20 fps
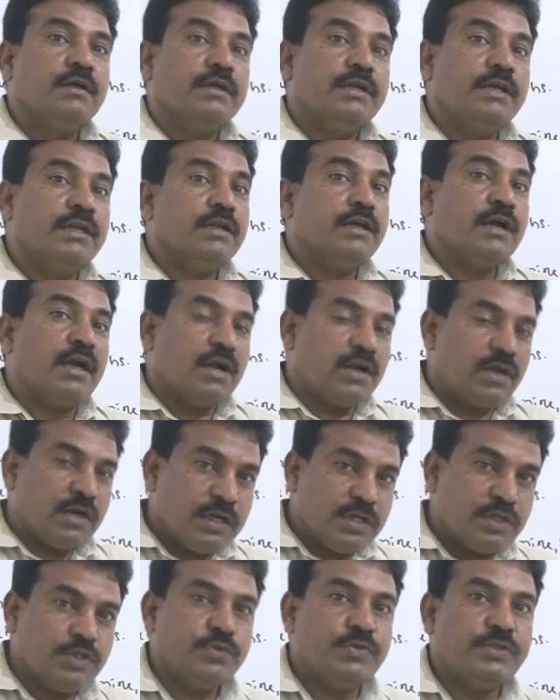In
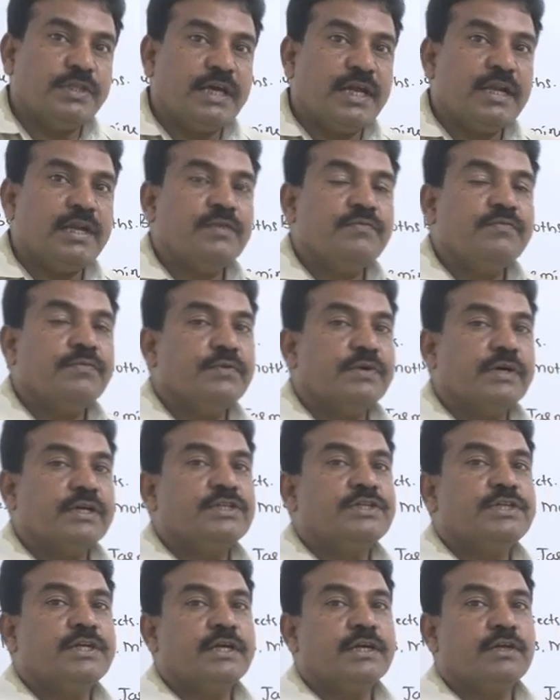contrast with that, if you
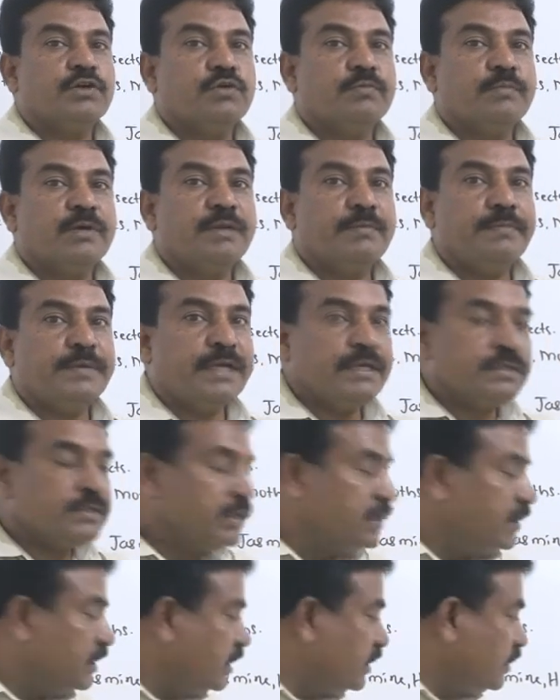consider human beings,
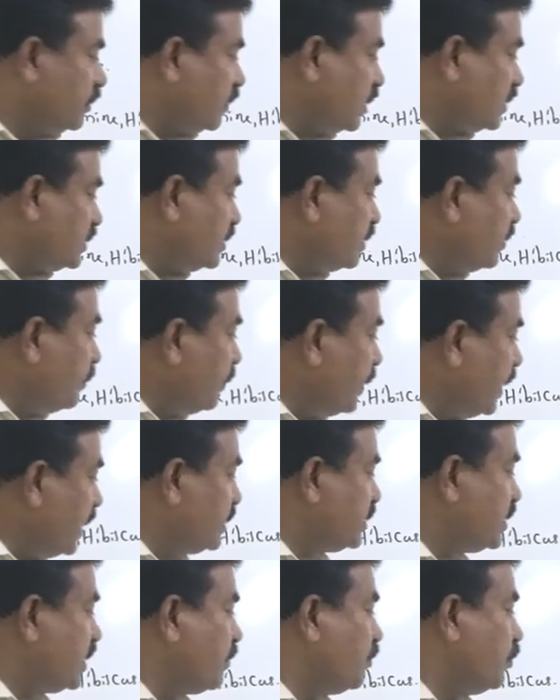he was the
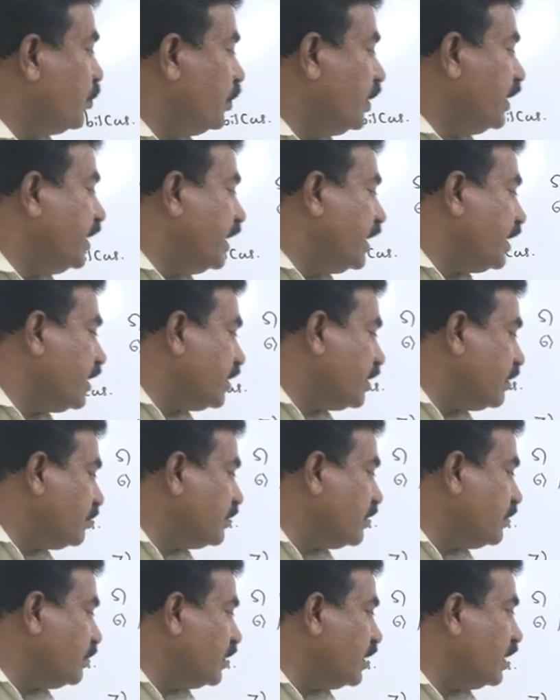major pollinator of
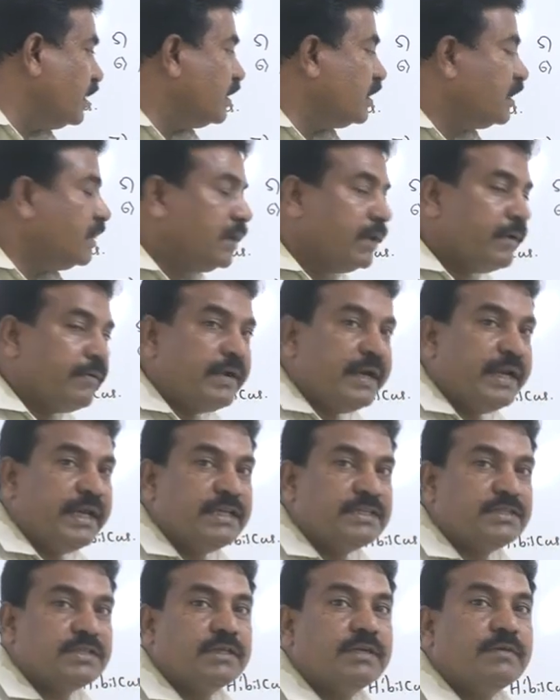the world
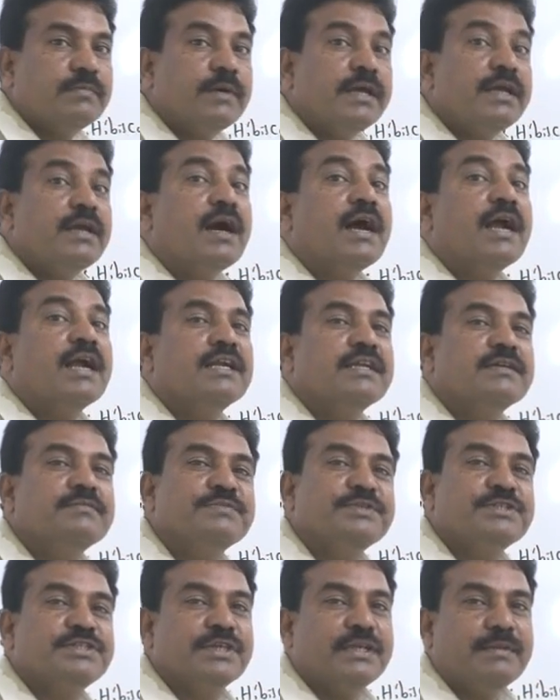nowadays by
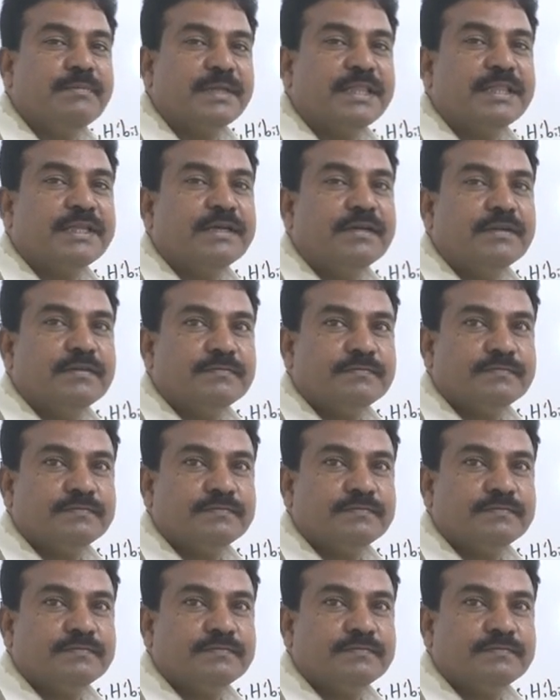artificial method.